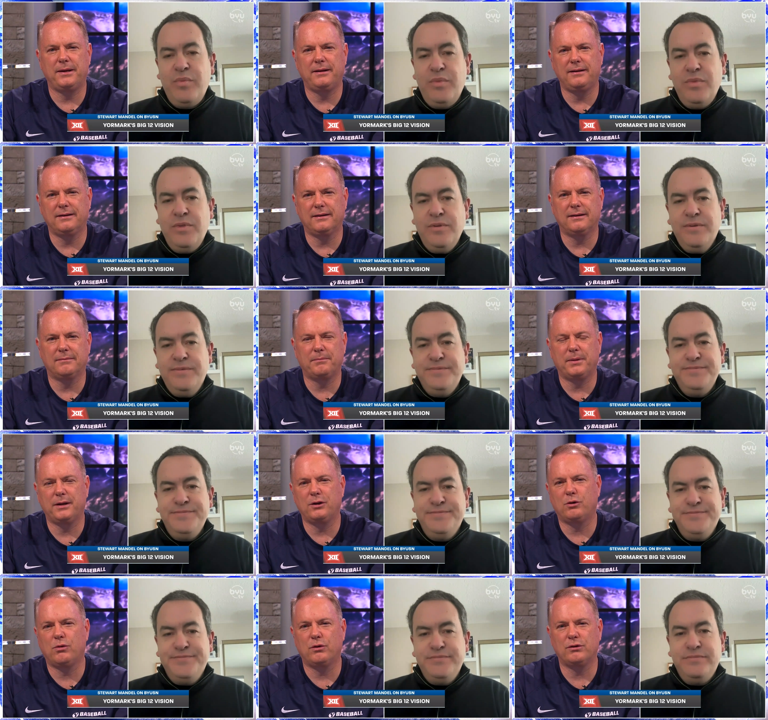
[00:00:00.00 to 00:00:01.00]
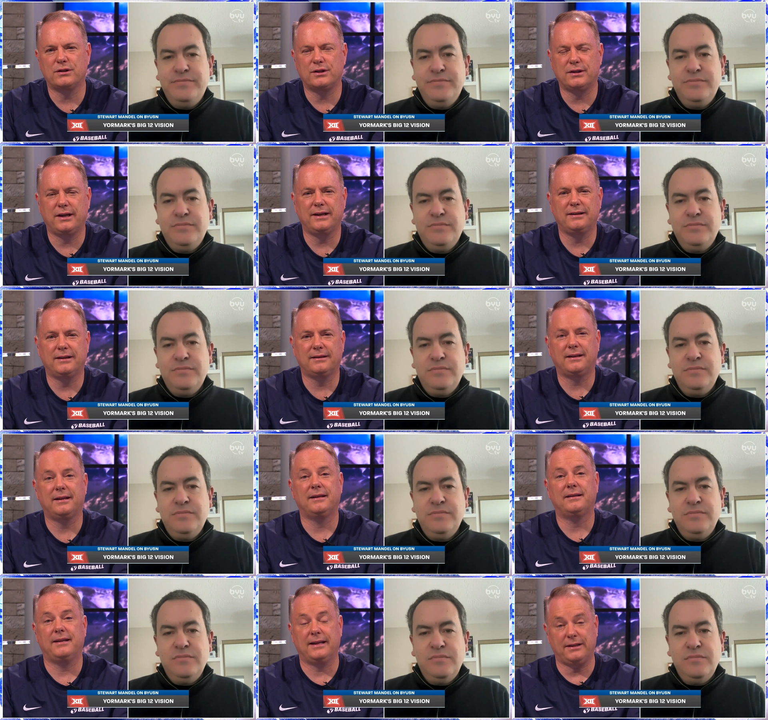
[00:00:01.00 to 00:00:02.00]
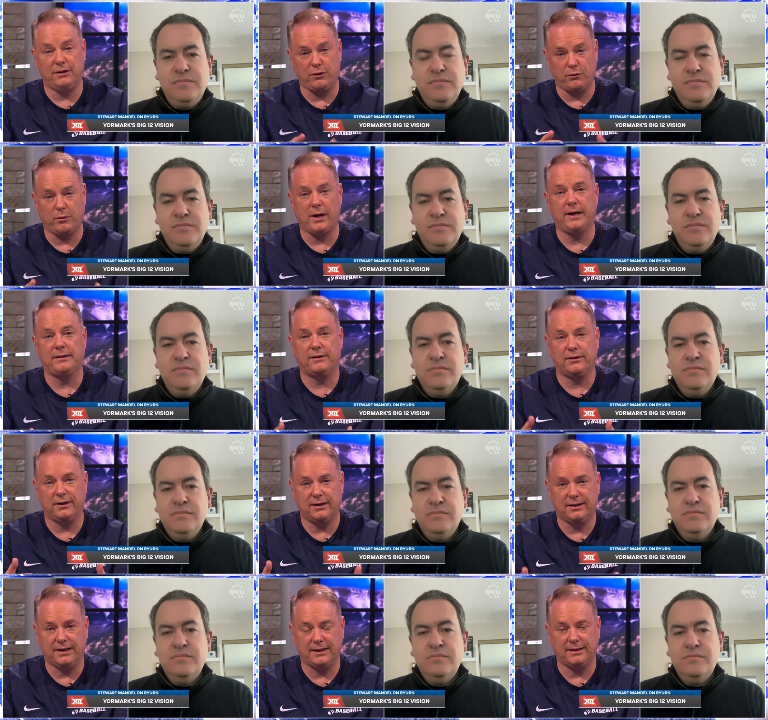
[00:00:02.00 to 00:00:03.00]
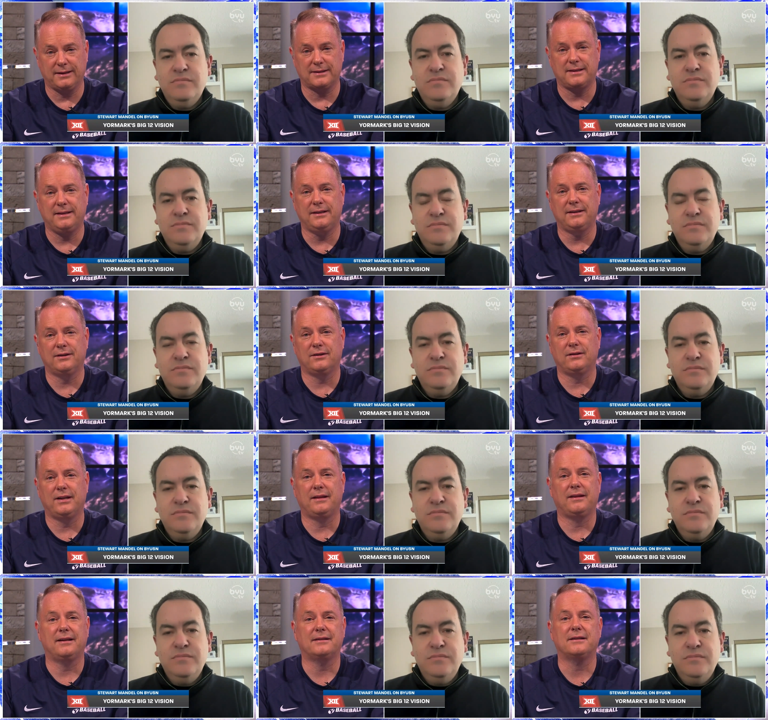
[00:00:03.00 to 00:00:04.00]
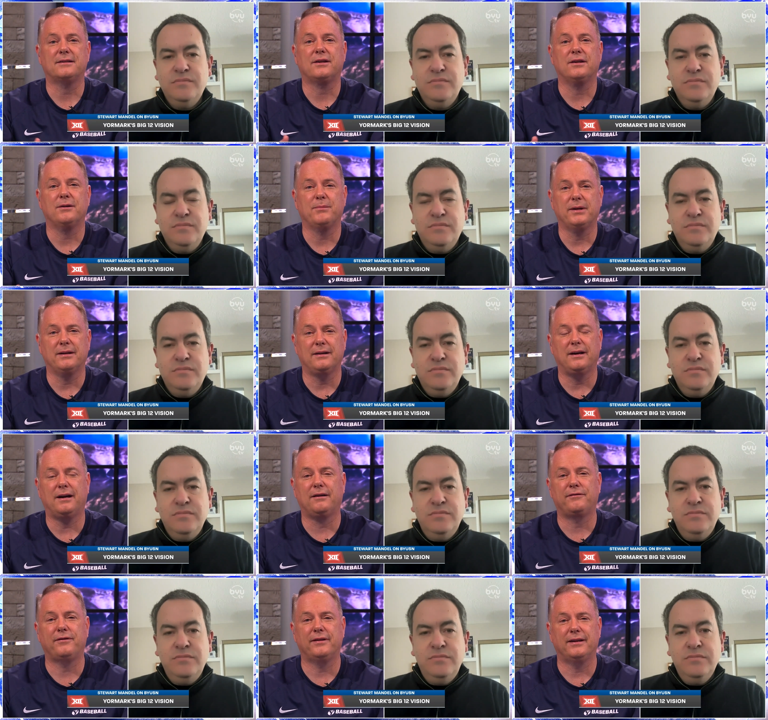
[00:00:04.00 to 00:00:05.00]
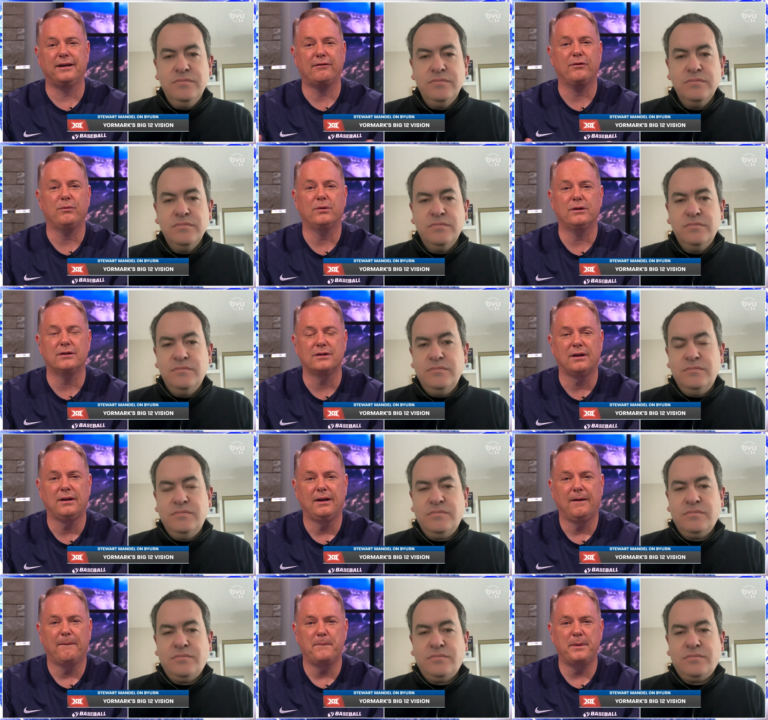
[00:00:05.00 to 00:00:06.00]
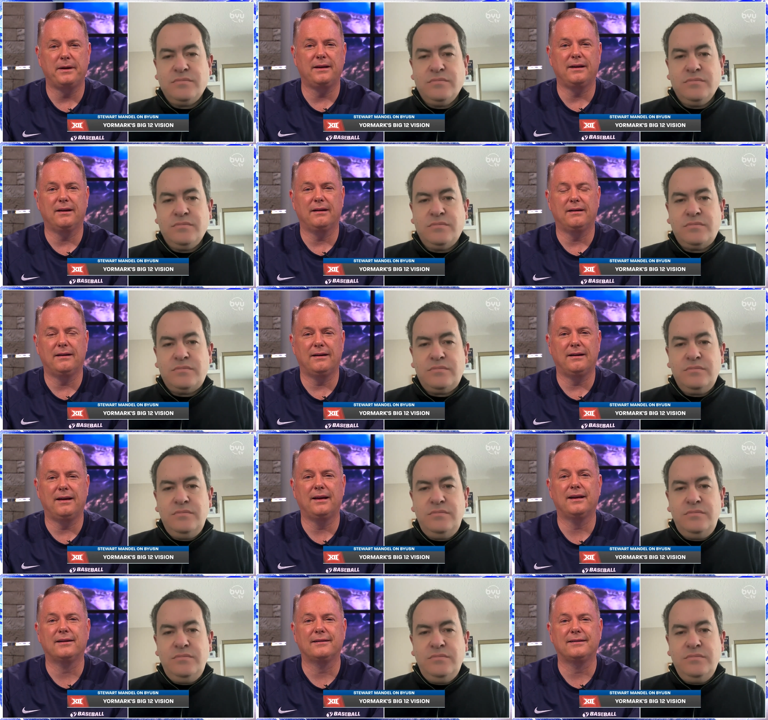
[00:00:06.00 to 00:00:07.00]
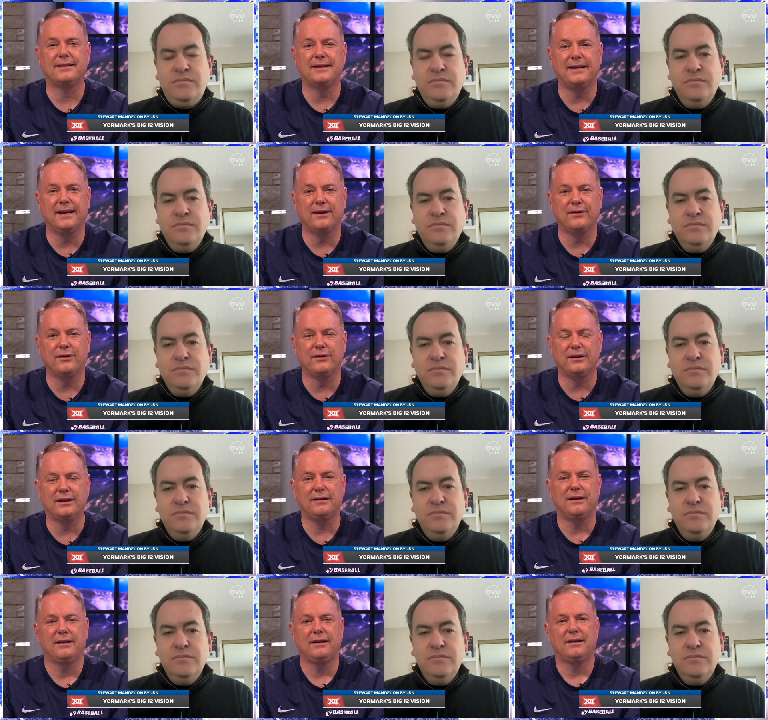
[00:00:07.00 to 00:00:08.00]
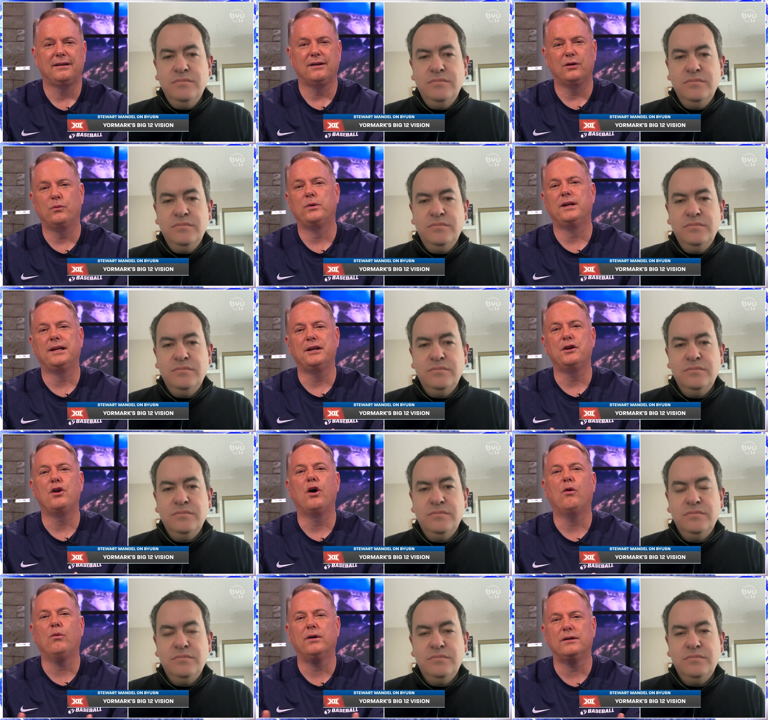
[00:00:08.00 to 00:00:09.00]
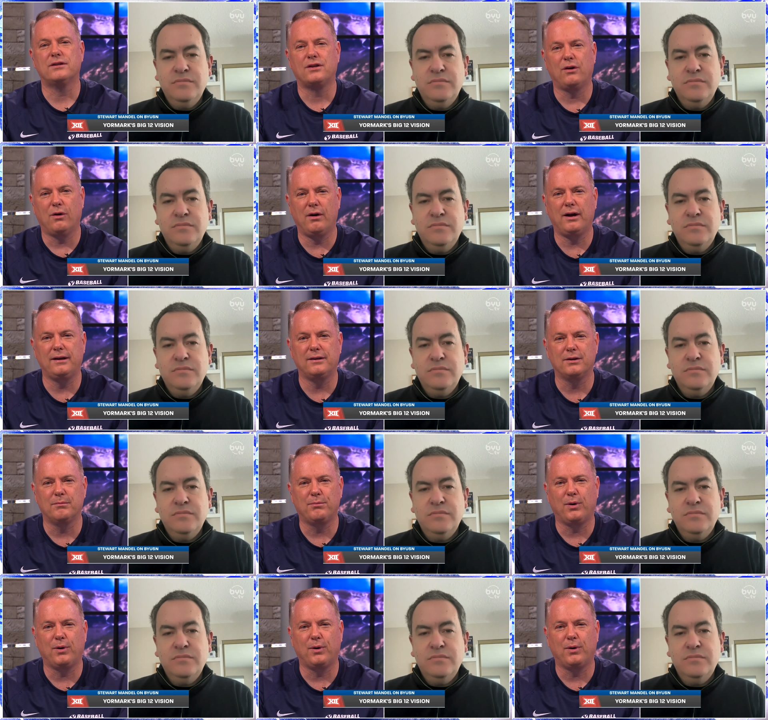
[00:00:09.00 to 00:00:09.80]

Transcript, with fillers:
Speaker 1: media being quoted as saying that, that, that you're right, they're going to get this deal. He thinks it's going to be enough and that everyone's being uh, held together and that, that really no one's going to